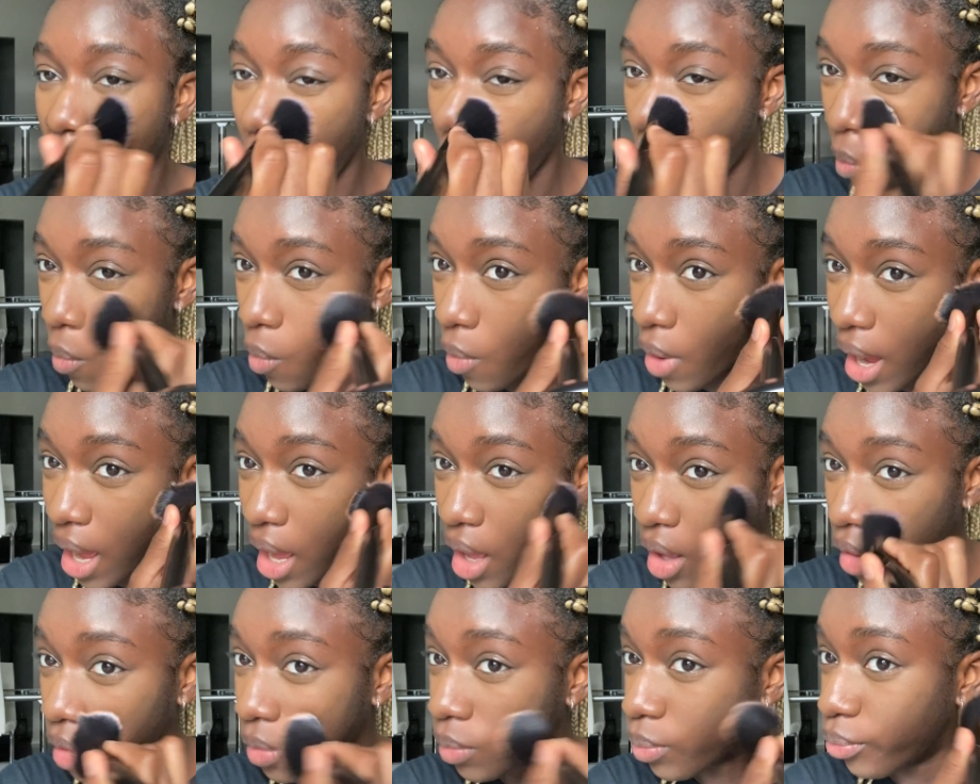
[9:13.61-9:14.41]

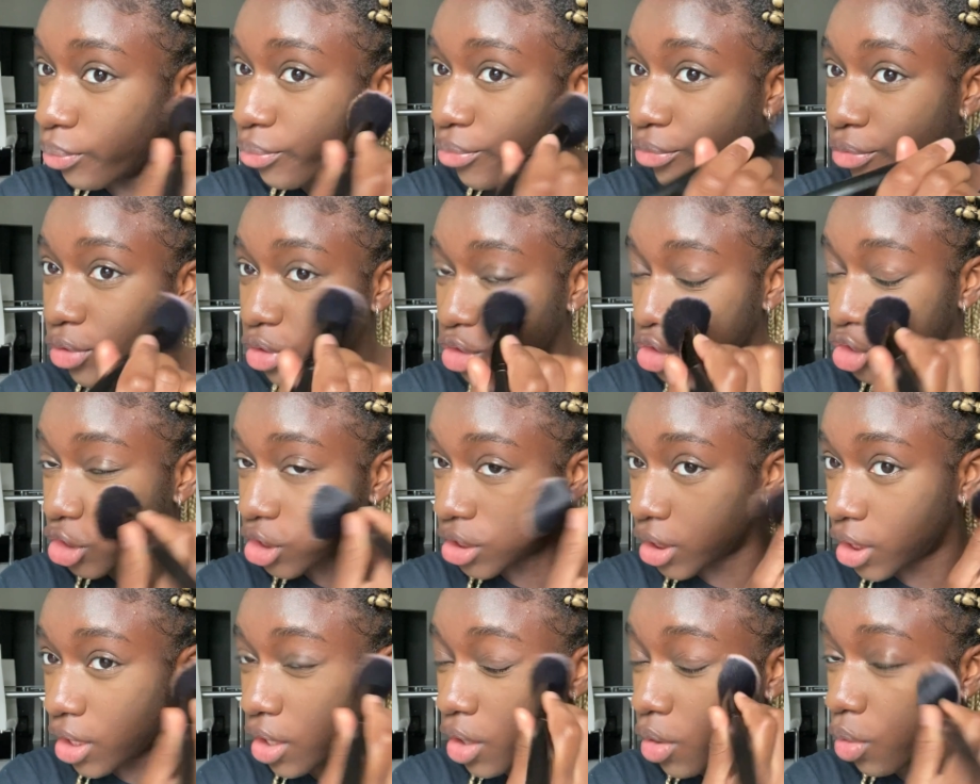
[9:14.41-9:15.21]
while
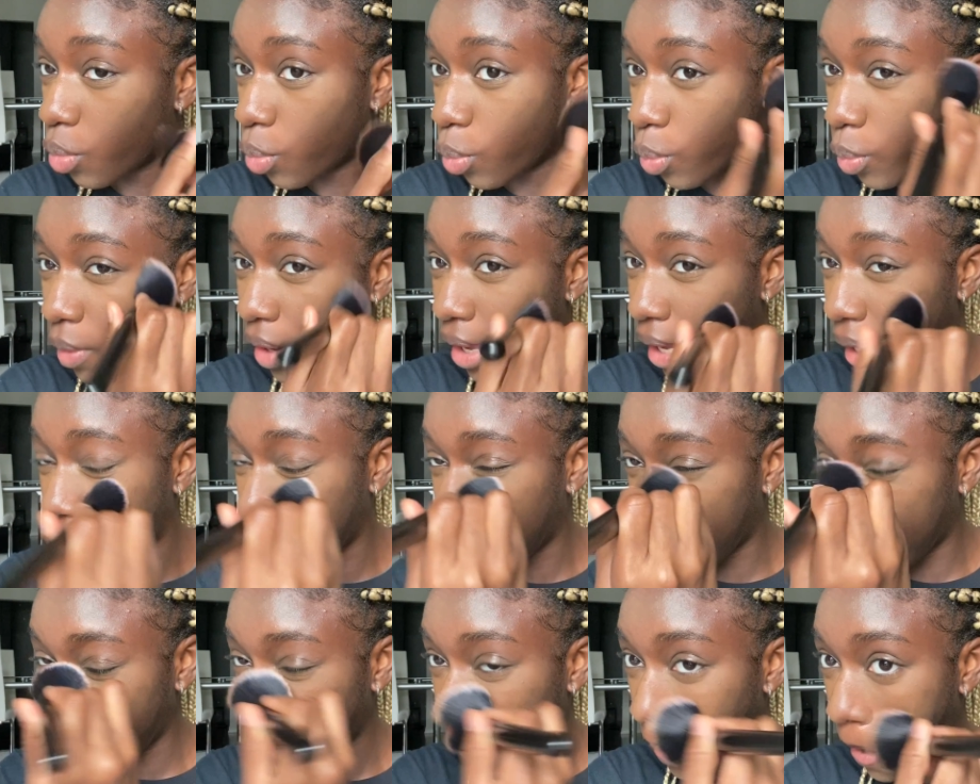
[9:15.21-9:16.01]
brushing
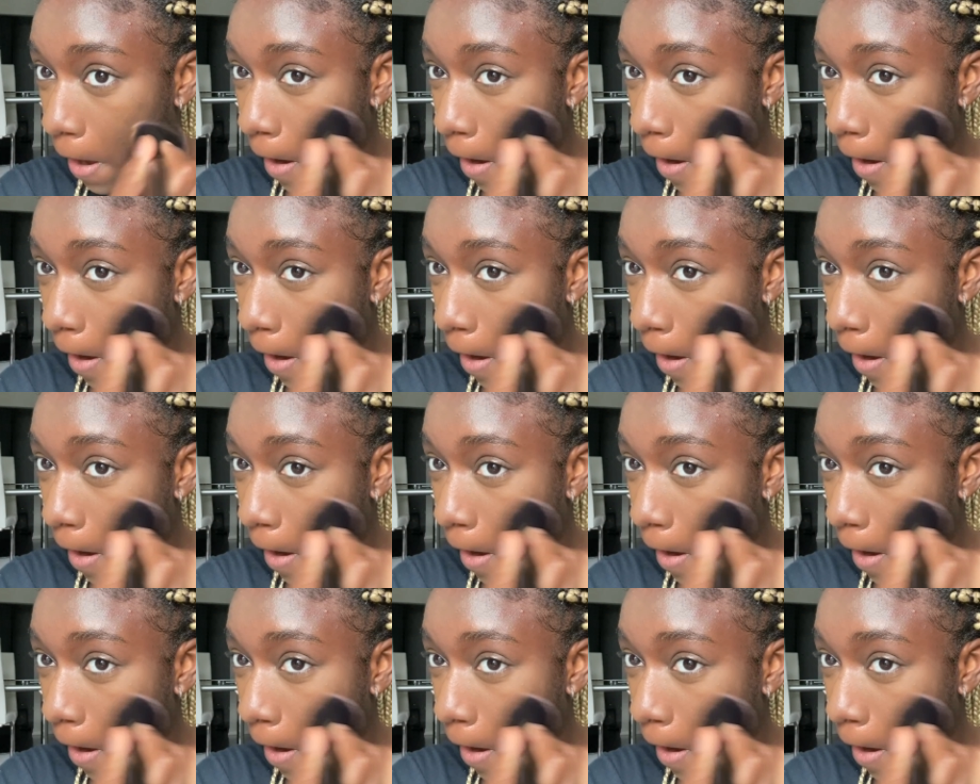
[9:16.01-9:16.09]
away